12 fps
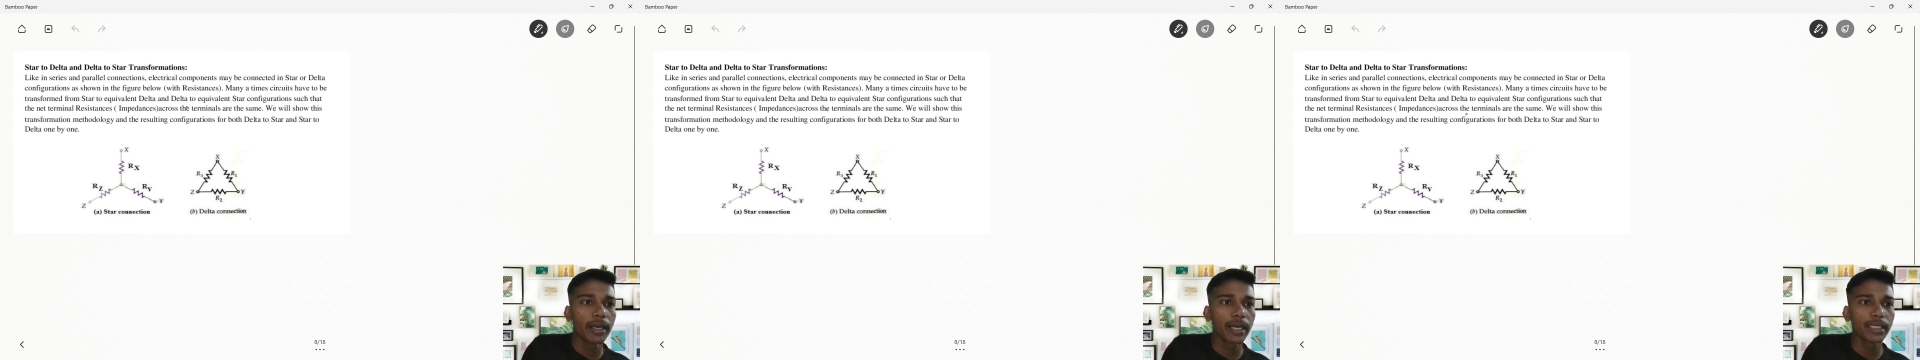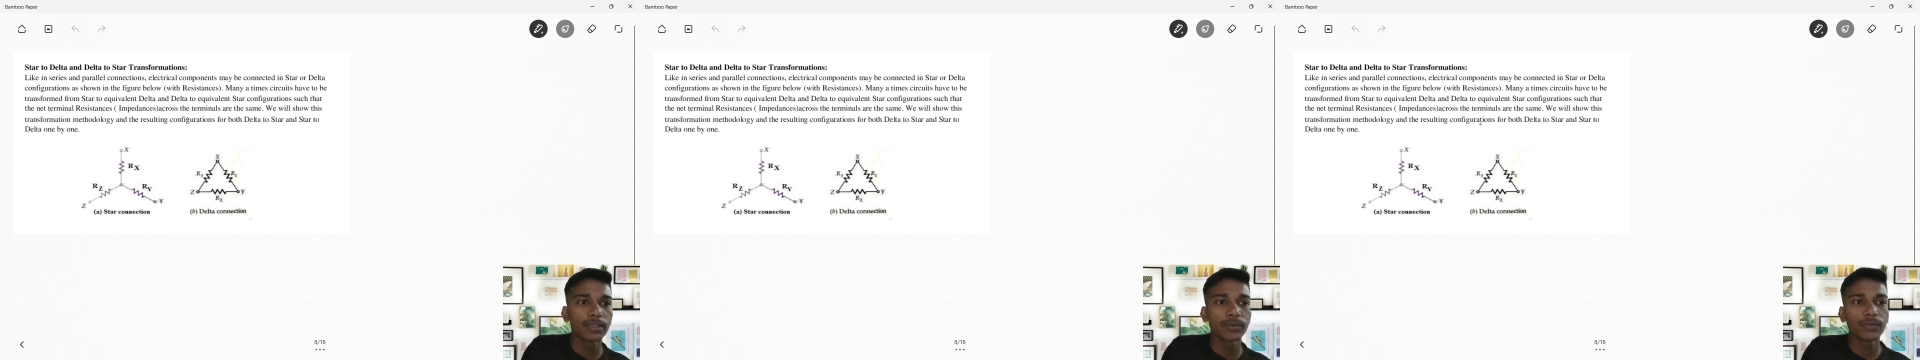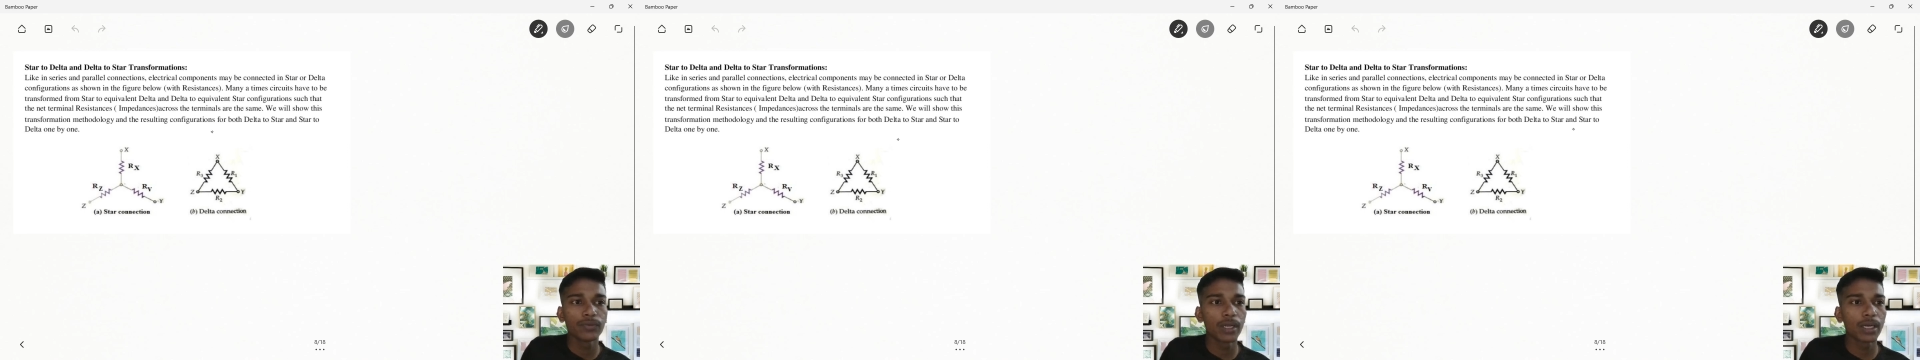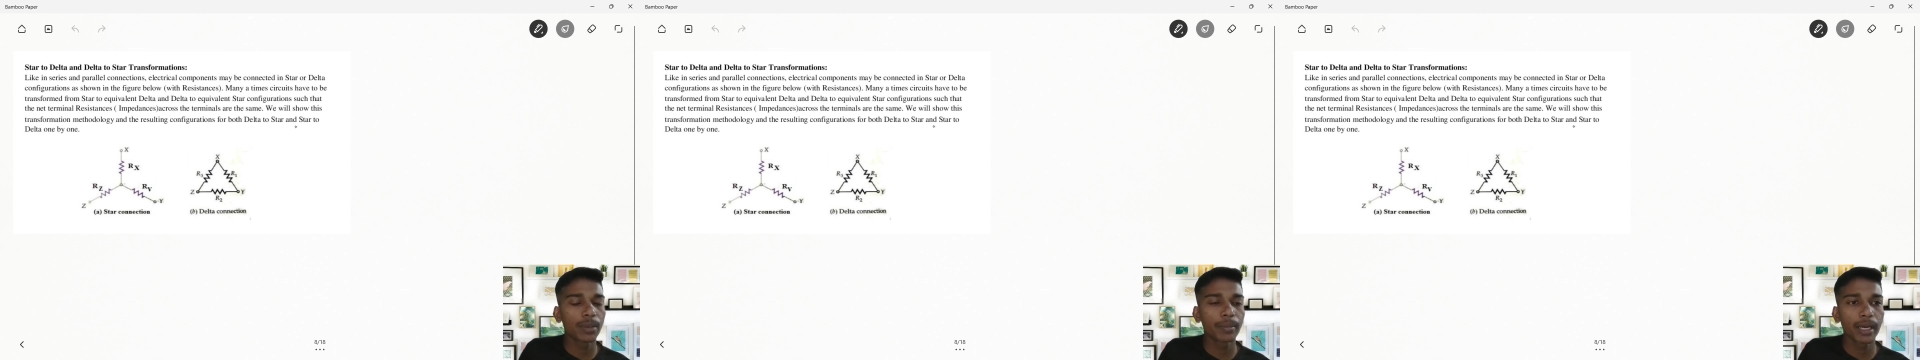Hi guys,
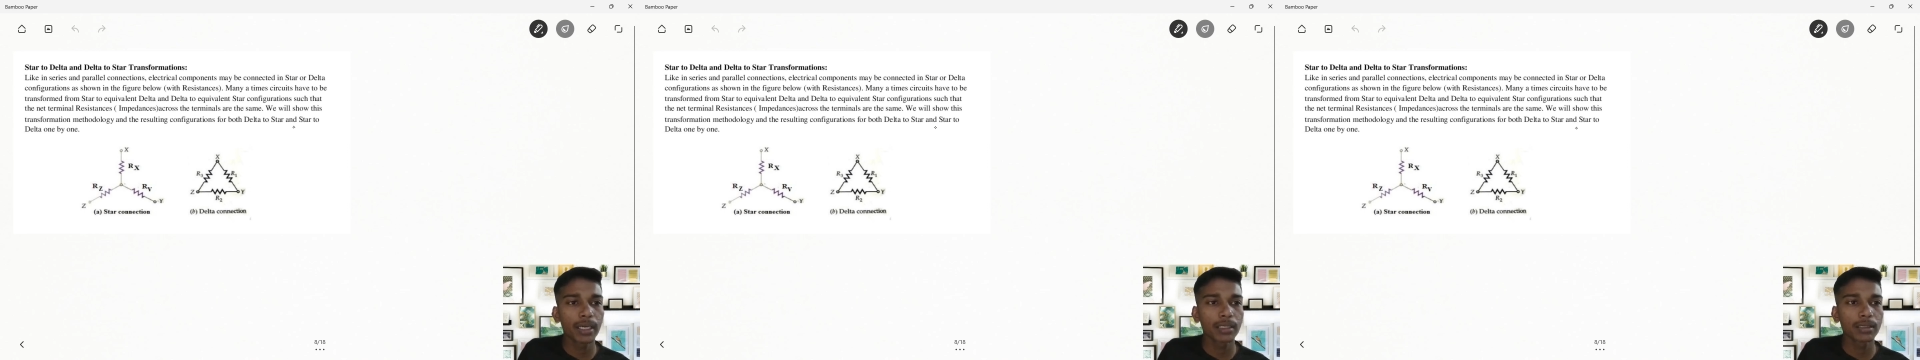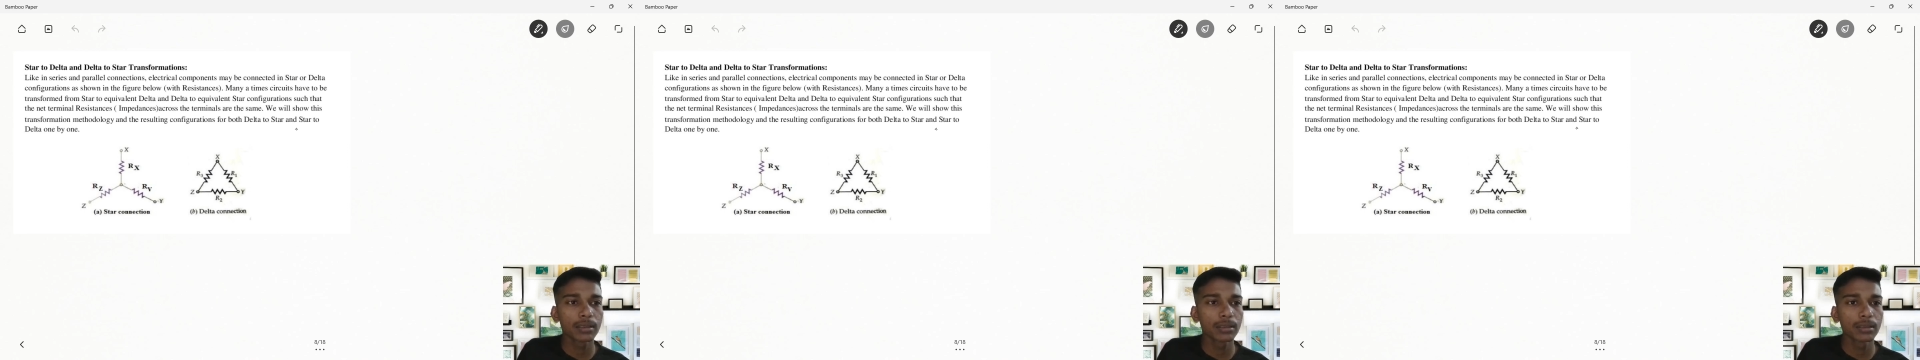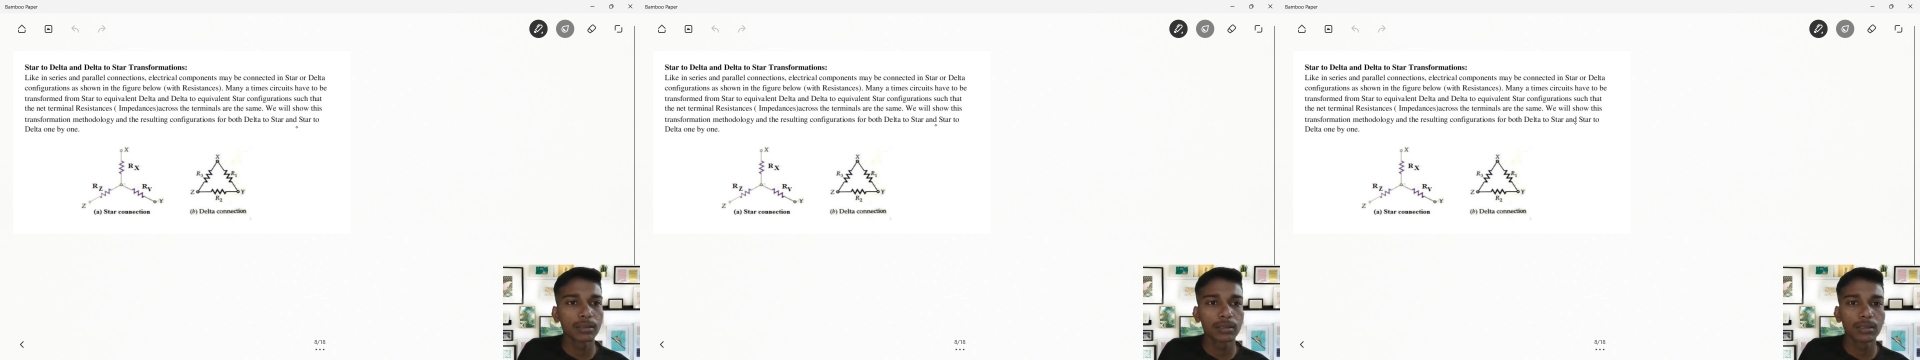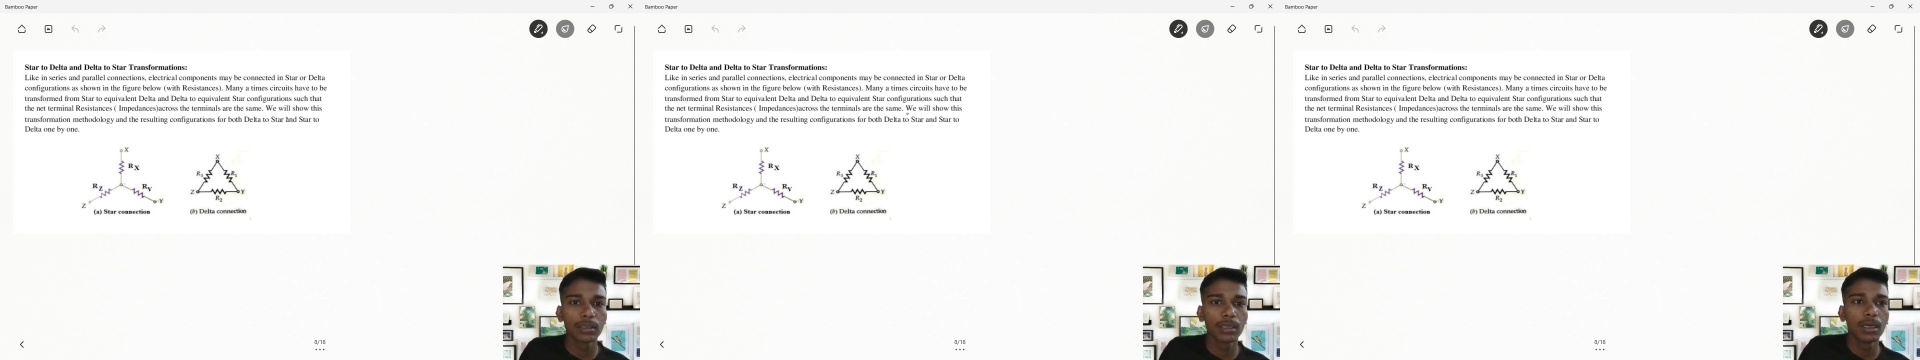welcome back.
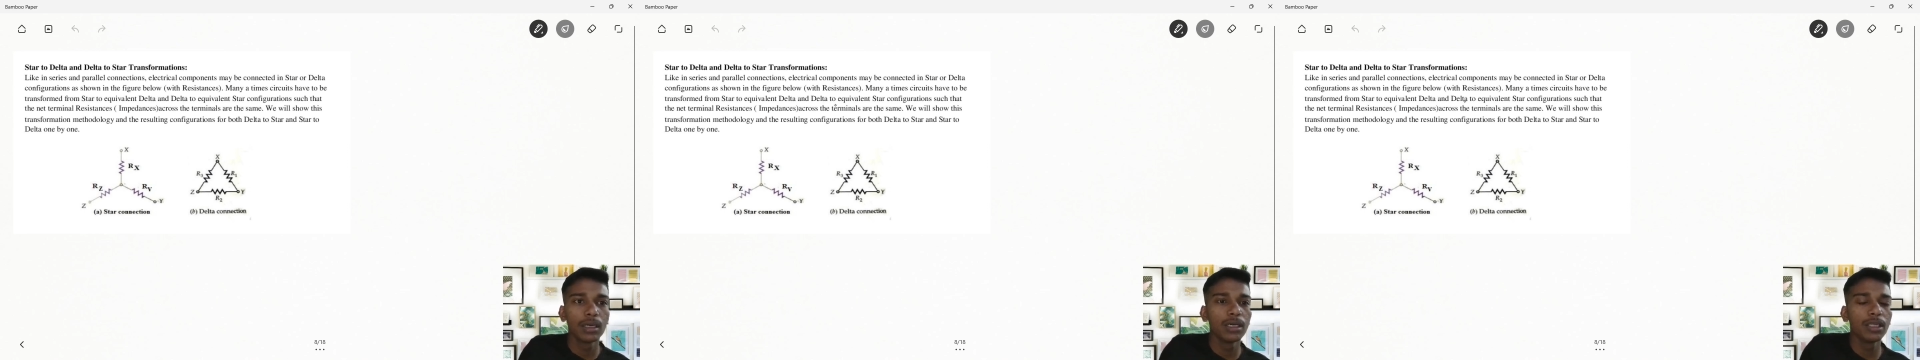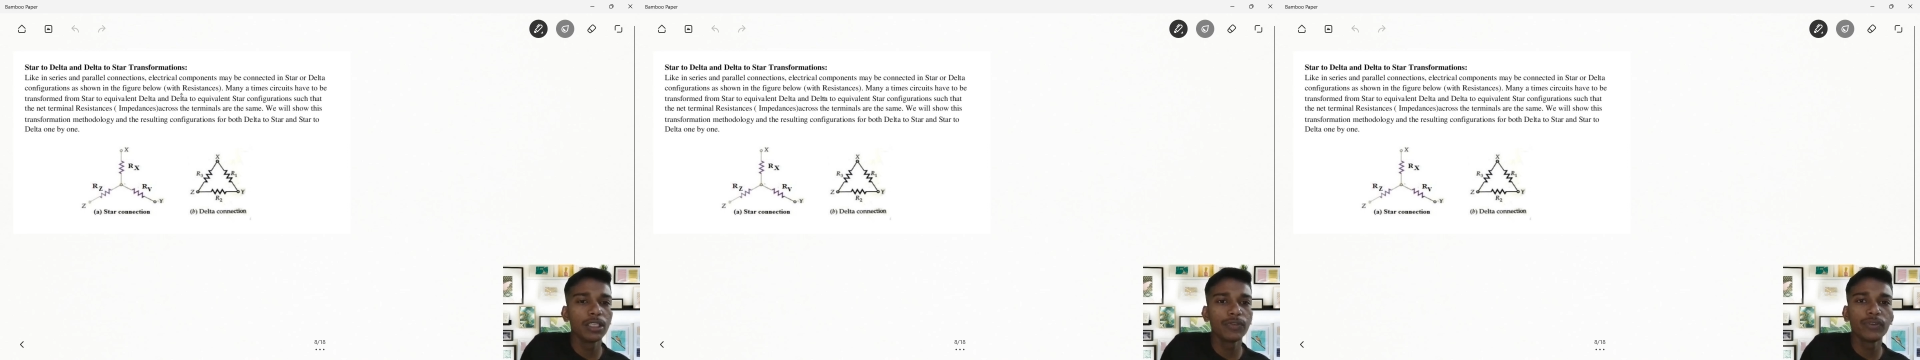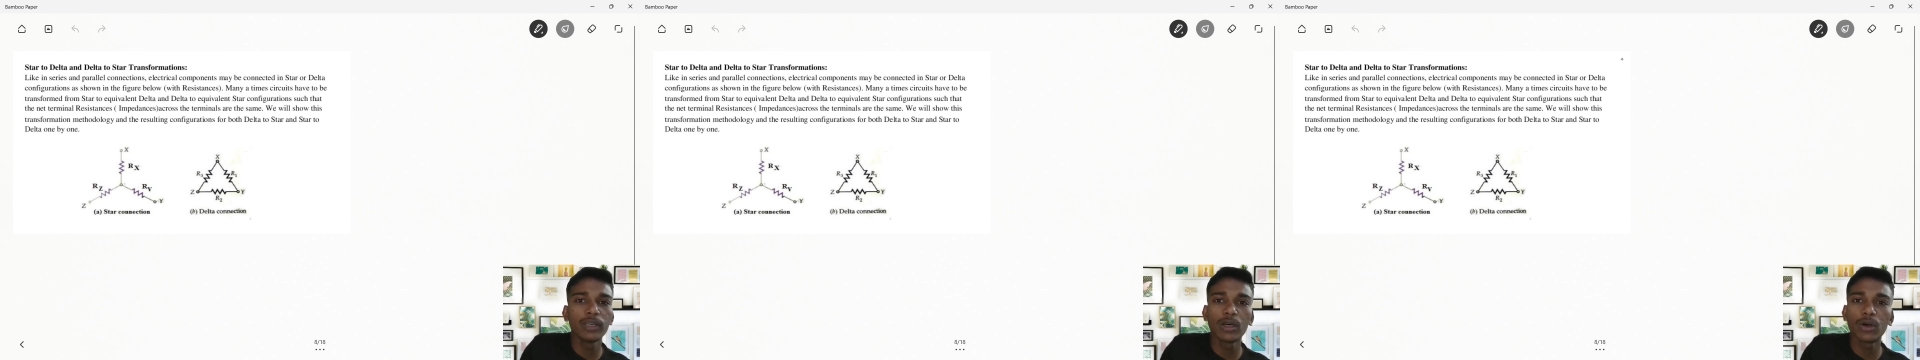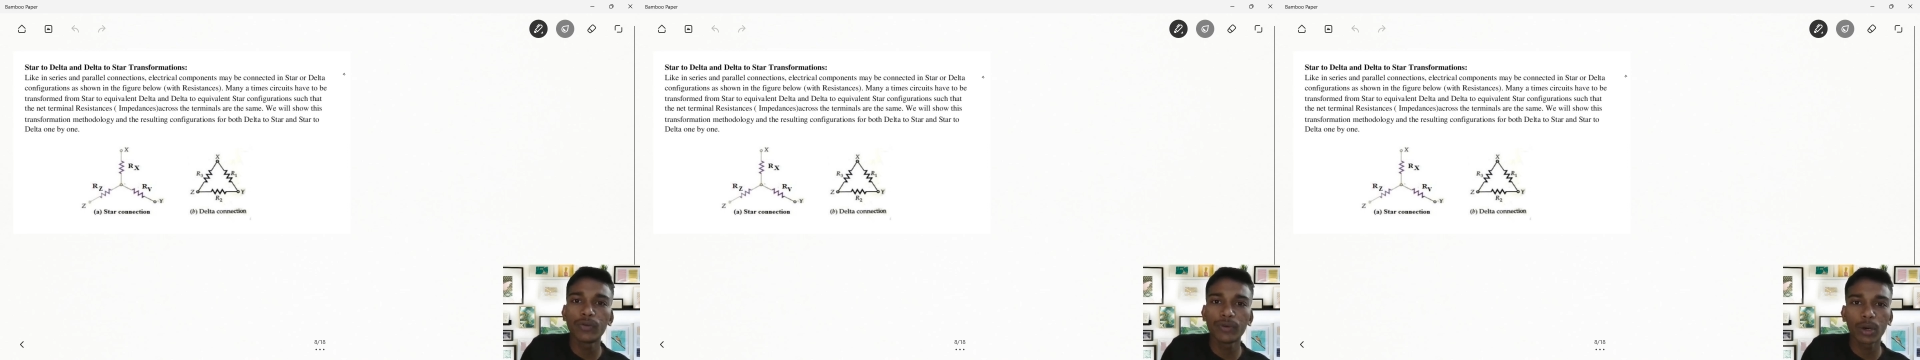In this video,